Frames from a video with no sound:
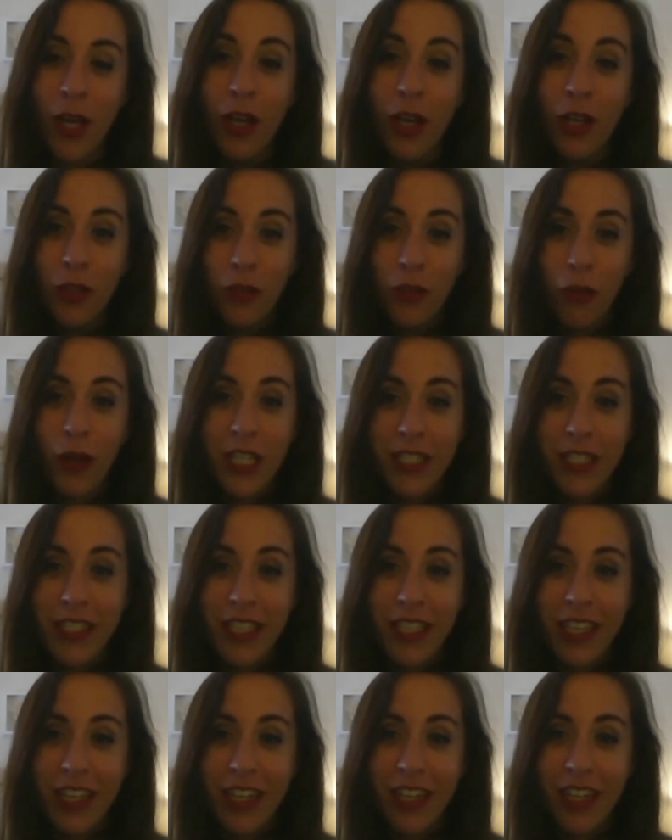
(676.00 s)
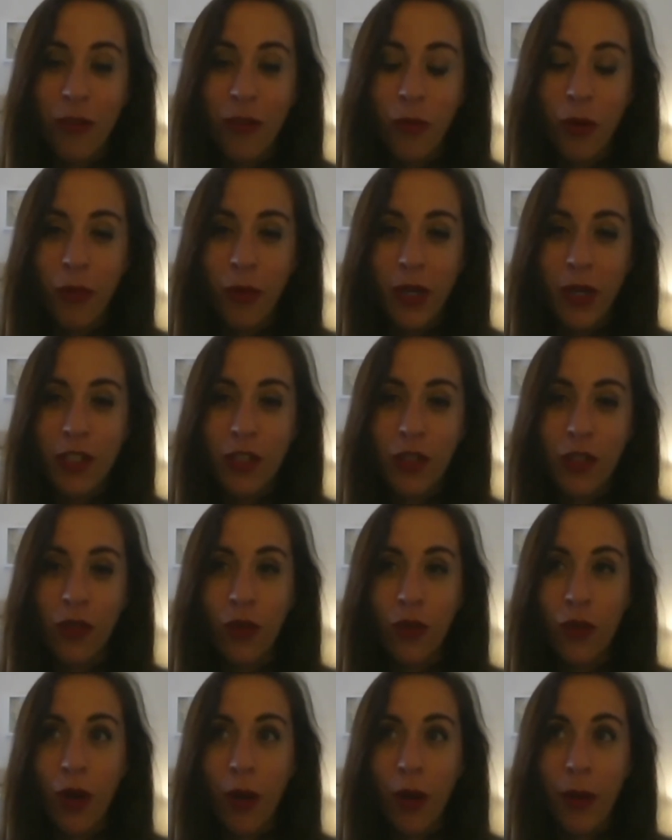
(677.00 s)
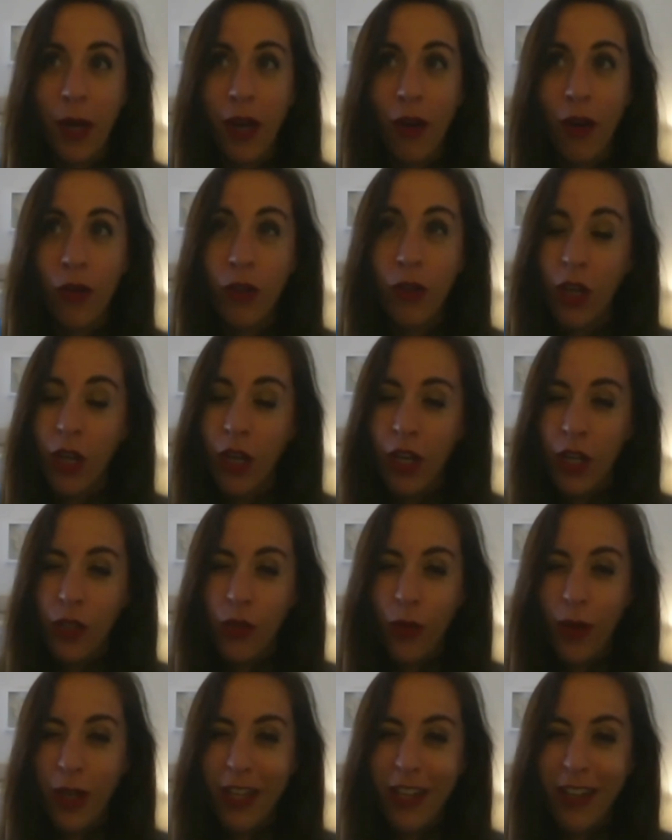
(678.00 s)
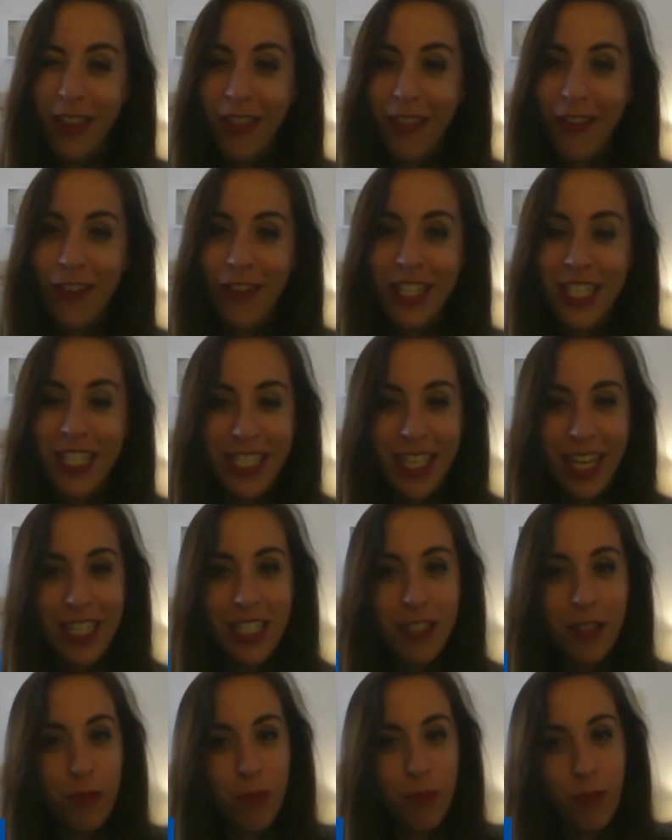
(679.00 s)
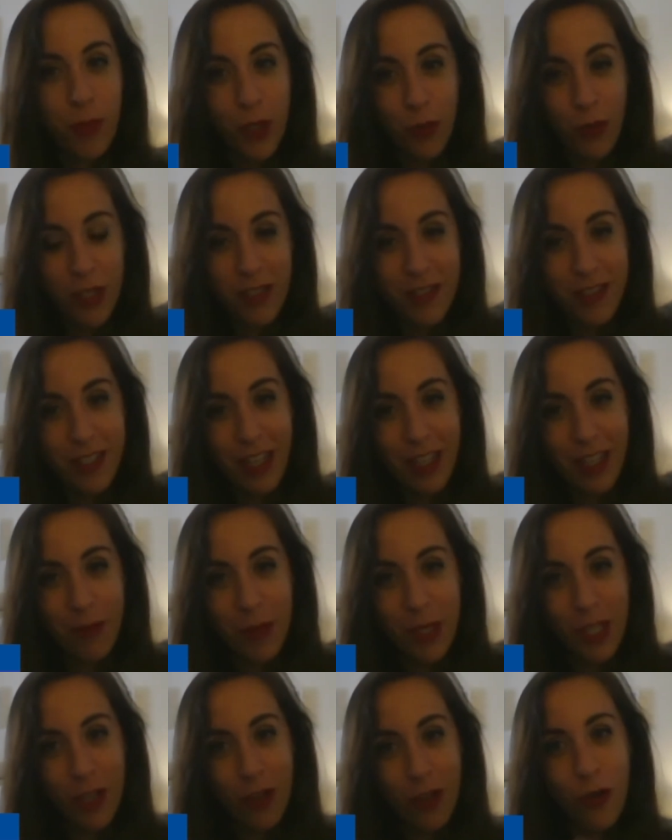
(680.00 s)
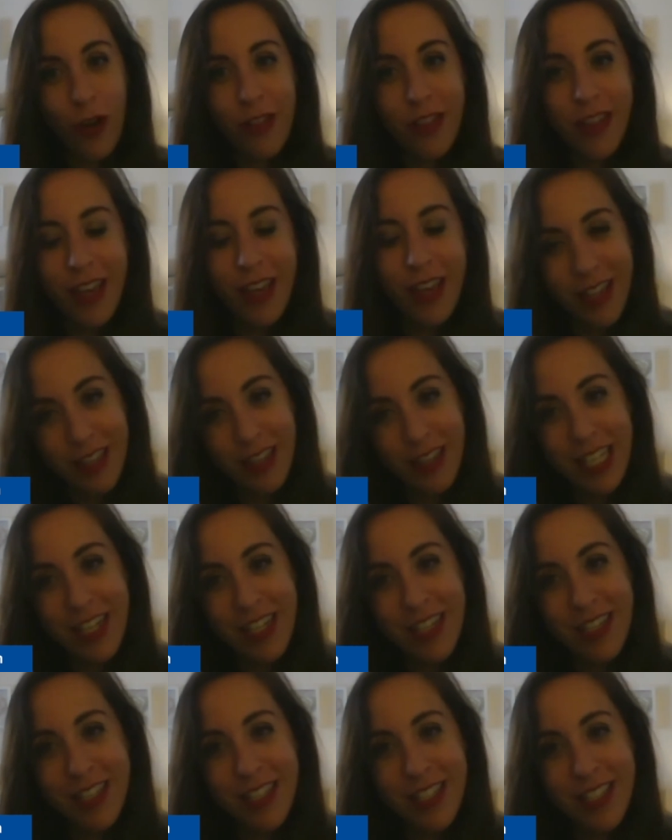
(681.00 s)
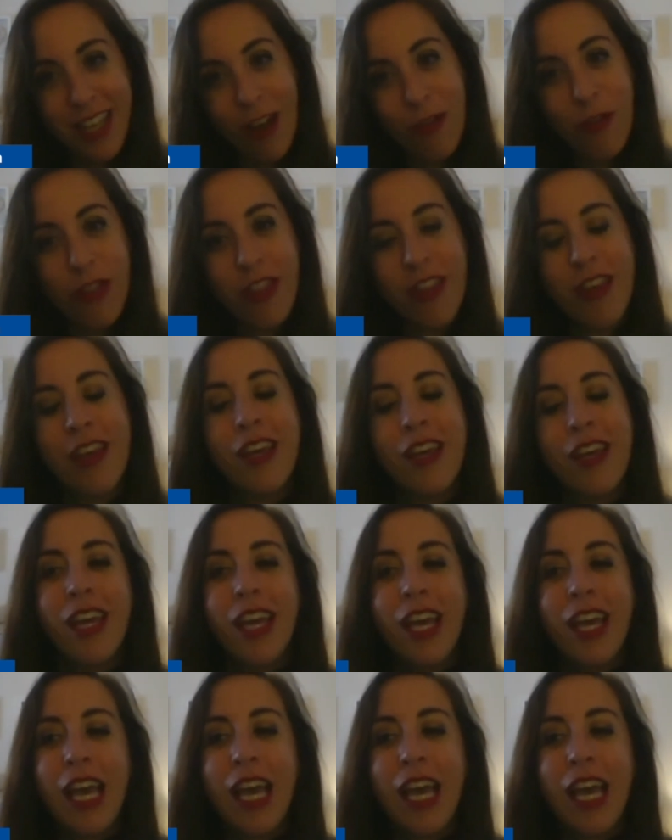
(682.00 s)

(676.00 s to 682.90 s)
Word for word: twice a year where we do about 20 to 30 sites between Salem in the north and then Lynn in the south. Okay.